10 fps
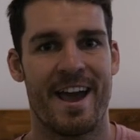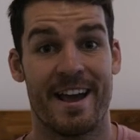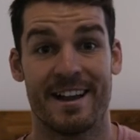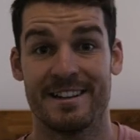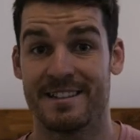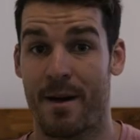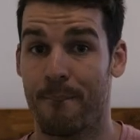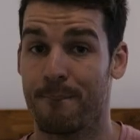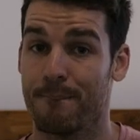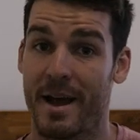and
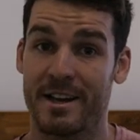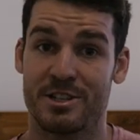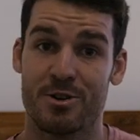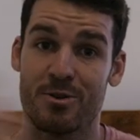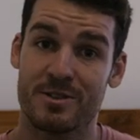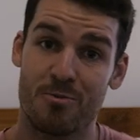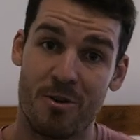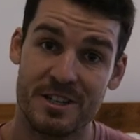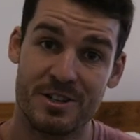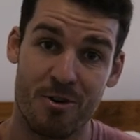make sure to
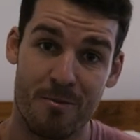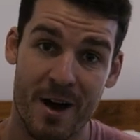watch all